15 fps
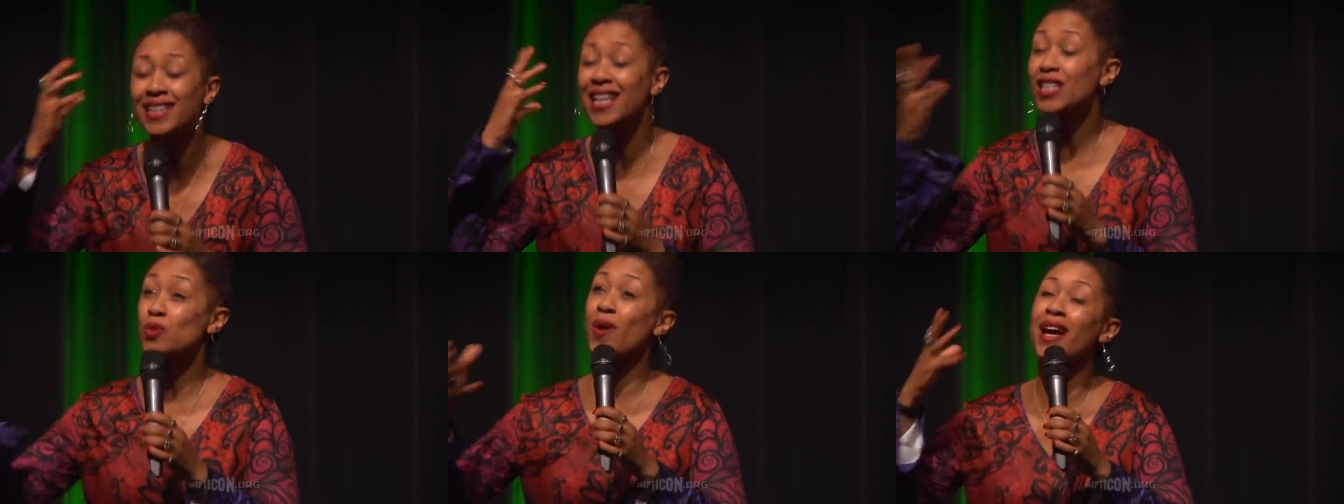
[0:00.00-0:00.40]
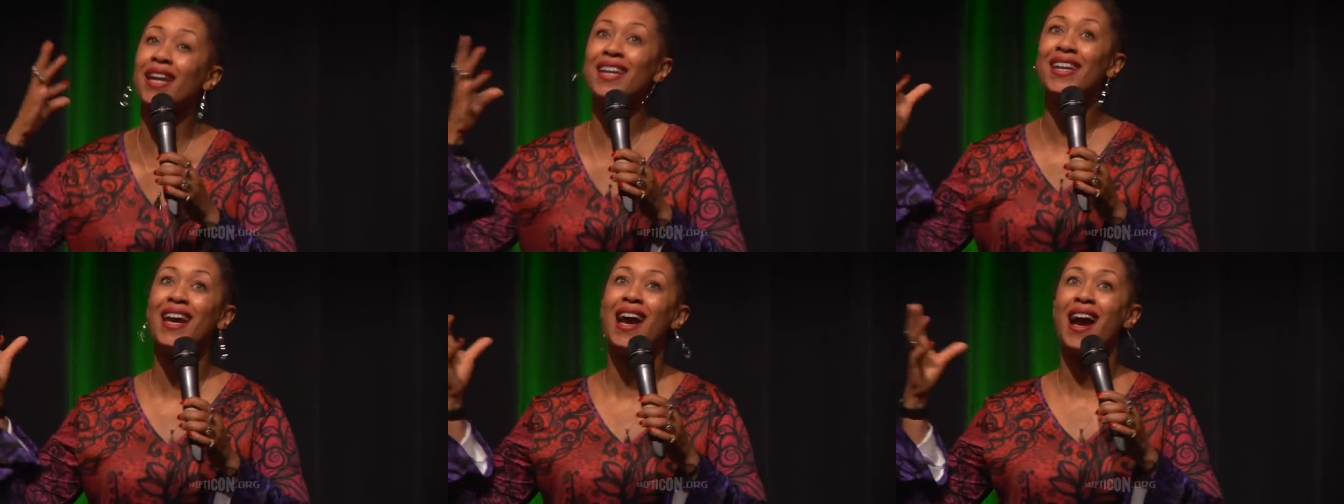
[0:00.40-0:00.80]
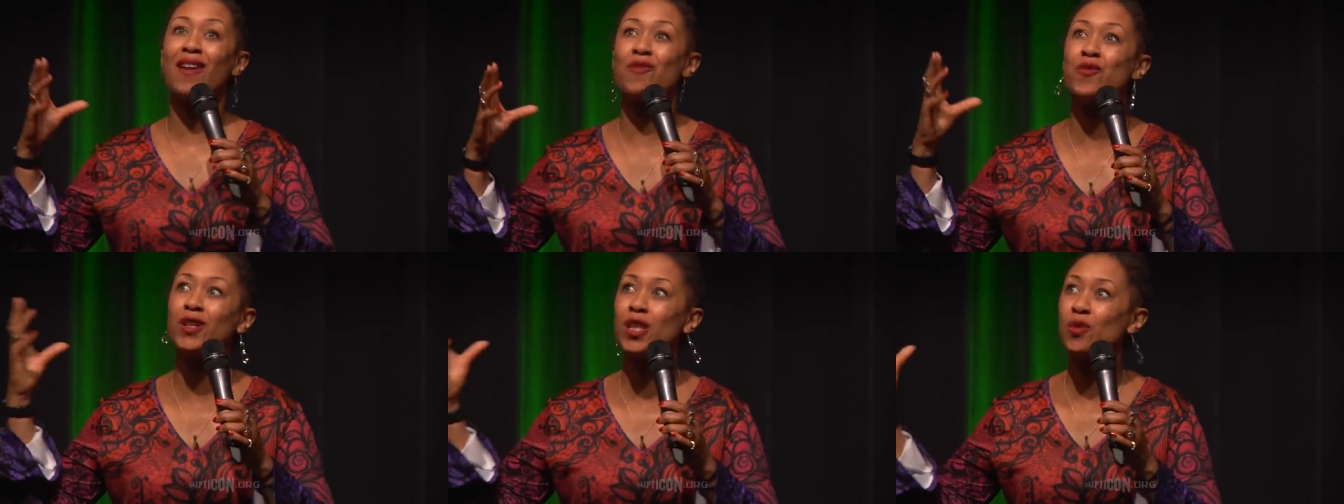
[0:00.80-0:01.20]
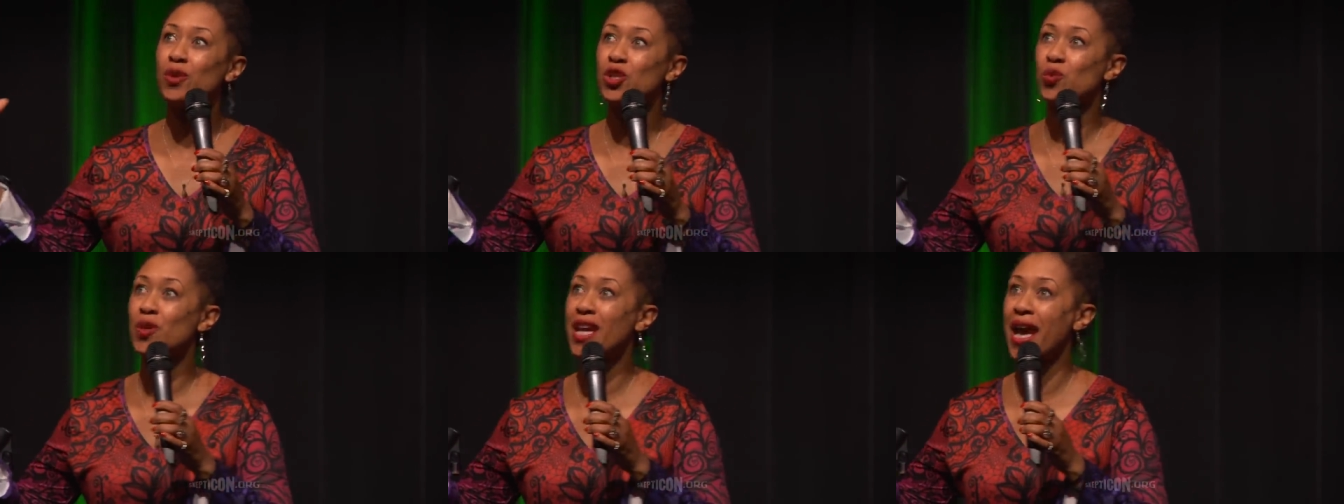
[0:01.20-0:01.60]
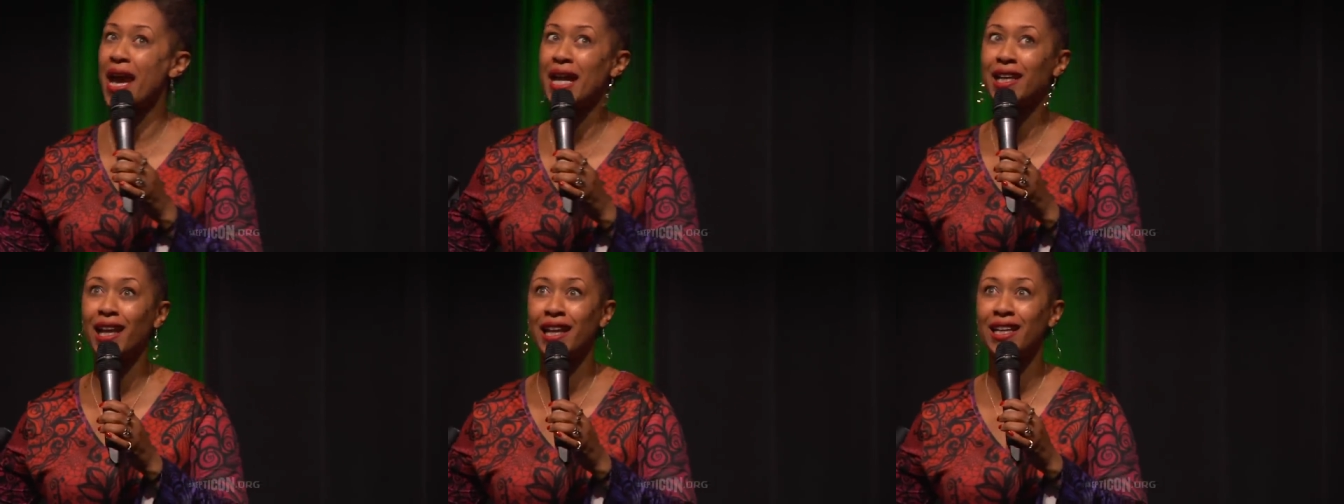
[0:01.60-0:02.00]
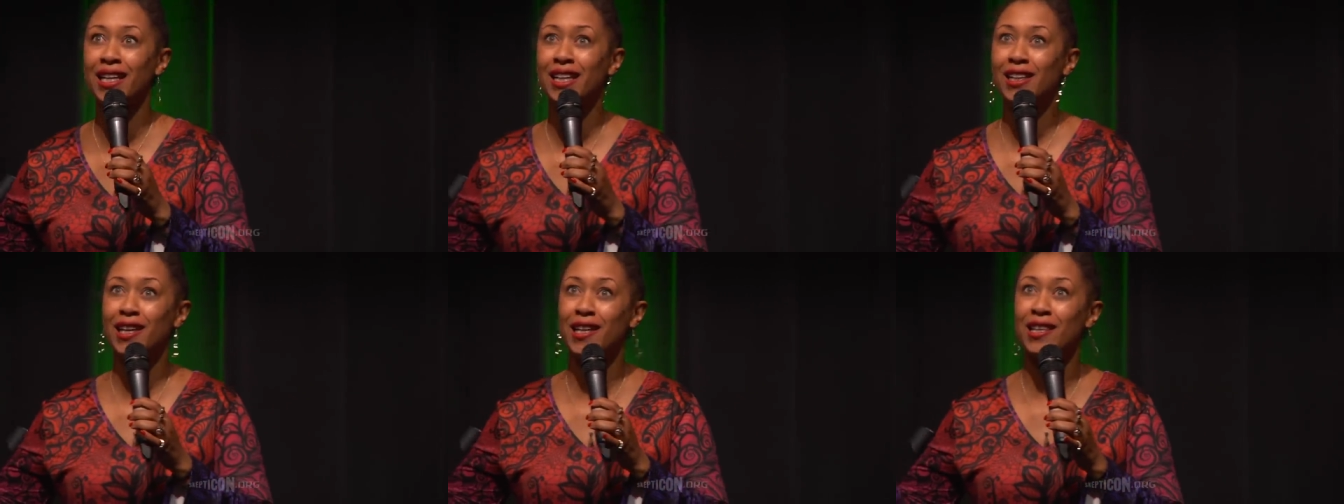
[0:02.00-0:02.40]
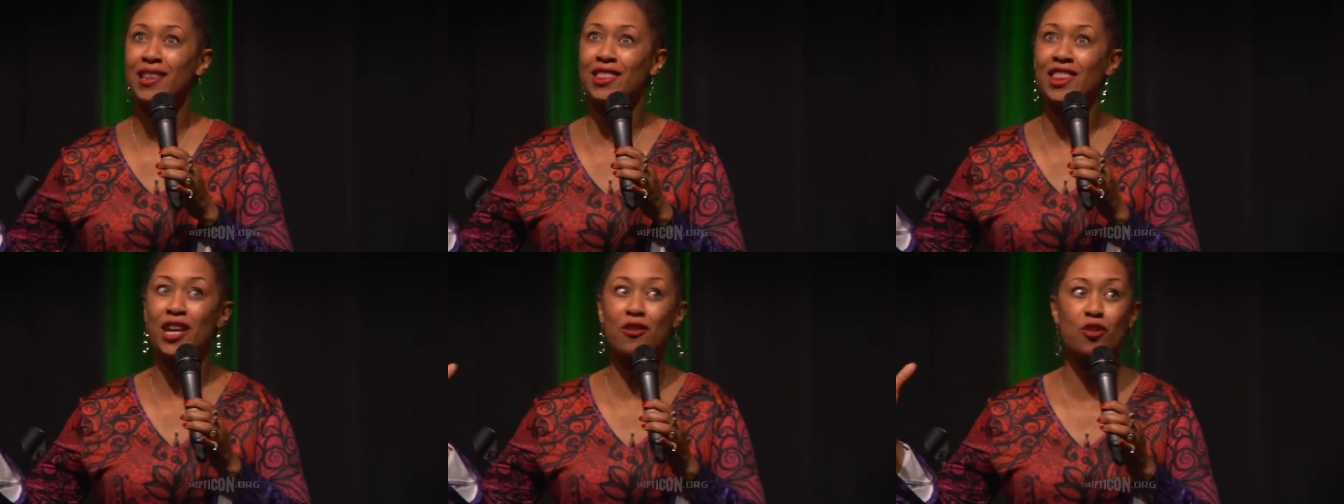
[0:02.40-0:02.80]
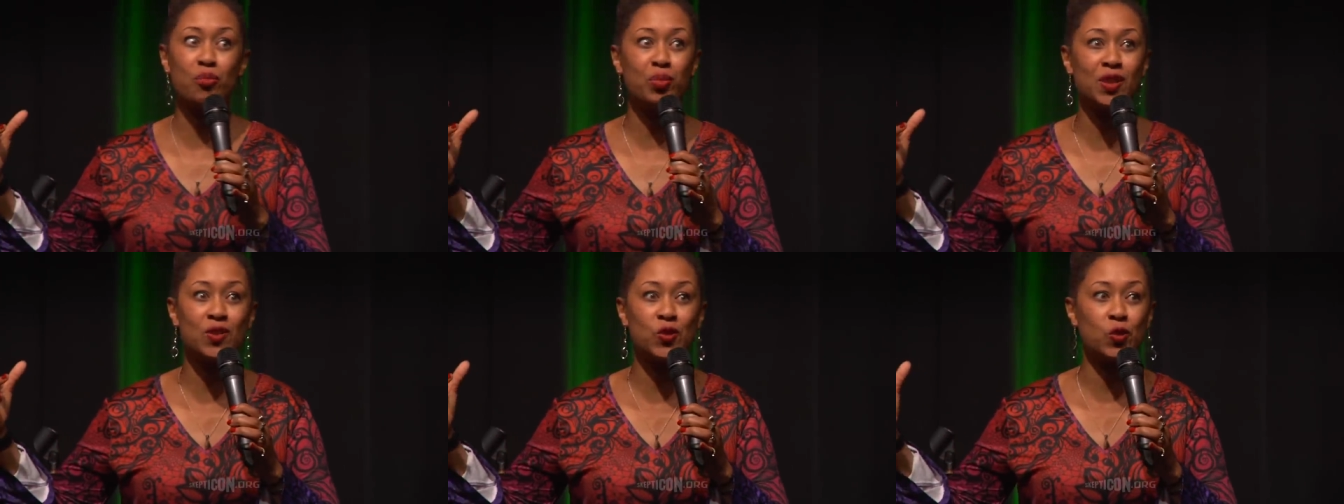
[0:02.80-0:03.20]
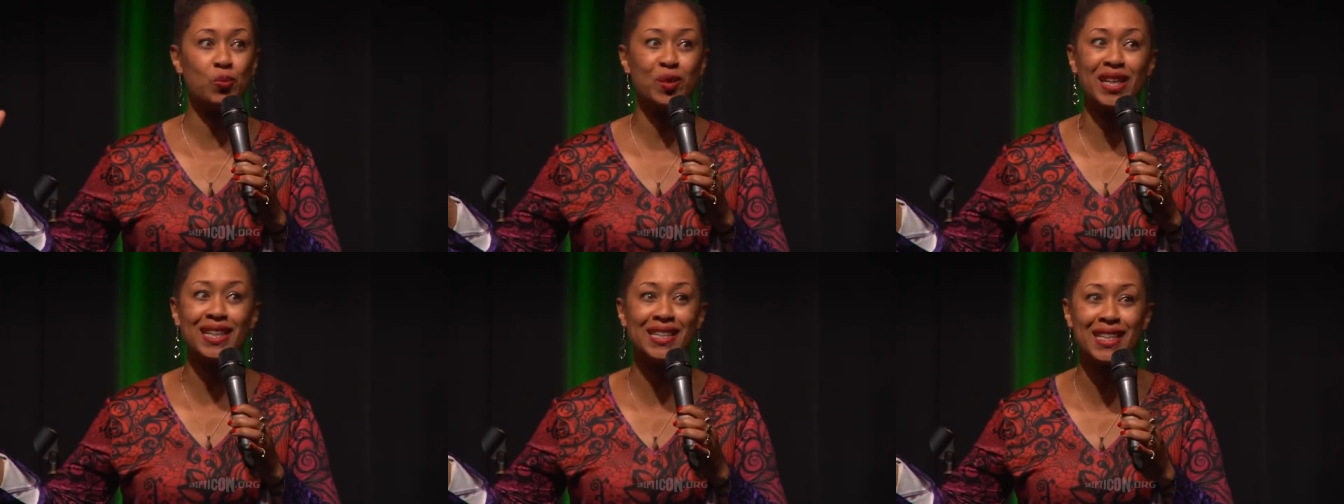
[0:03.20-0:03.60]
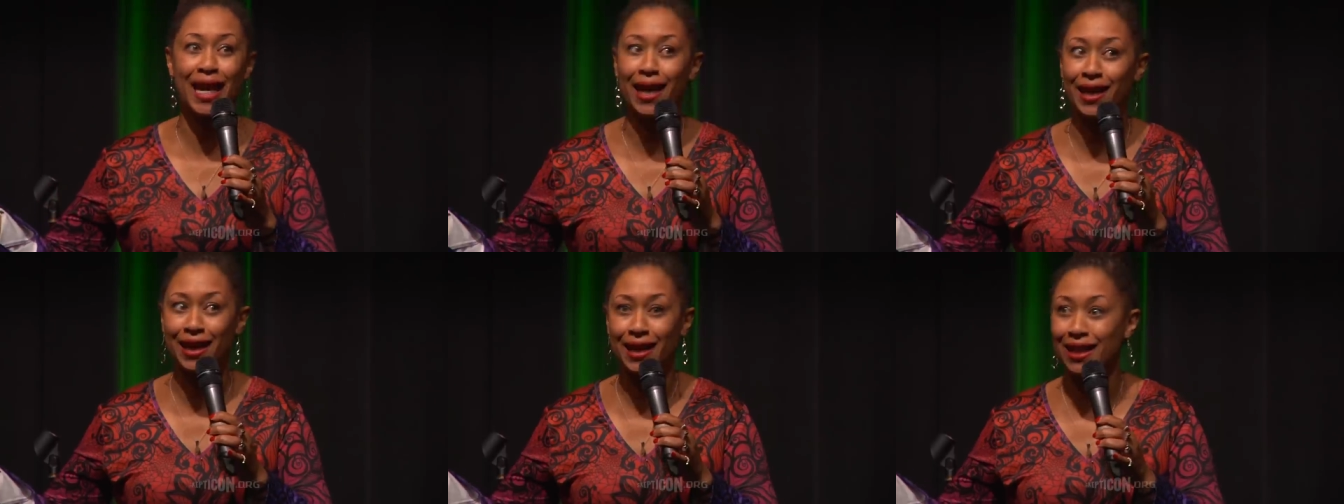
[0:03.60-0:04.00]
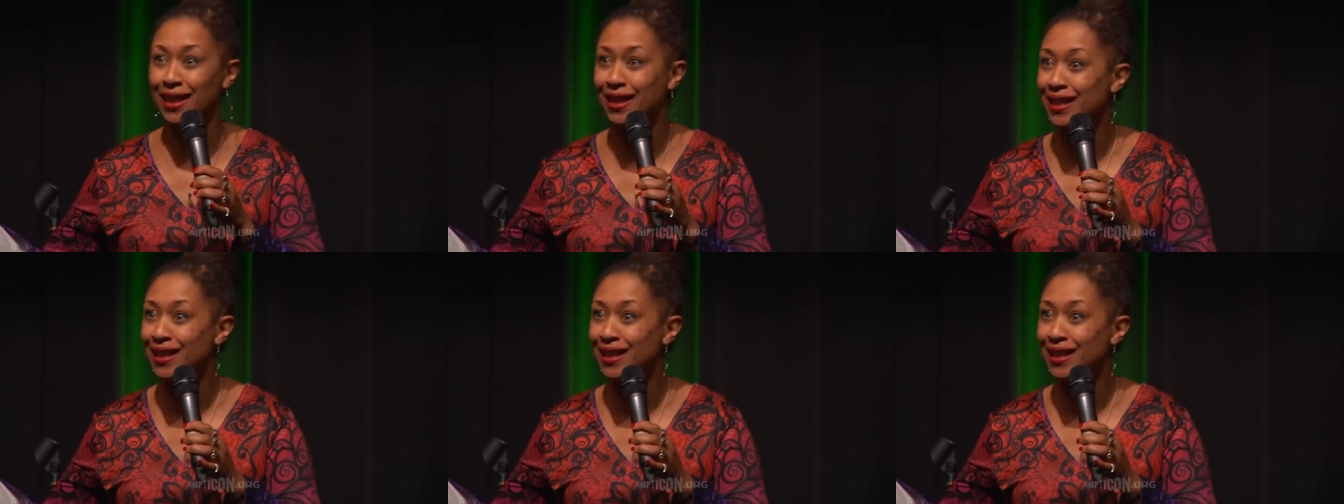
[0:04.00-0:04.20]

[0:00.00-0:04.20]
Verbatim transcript: That's why I really wish we had like like therapy speed dating.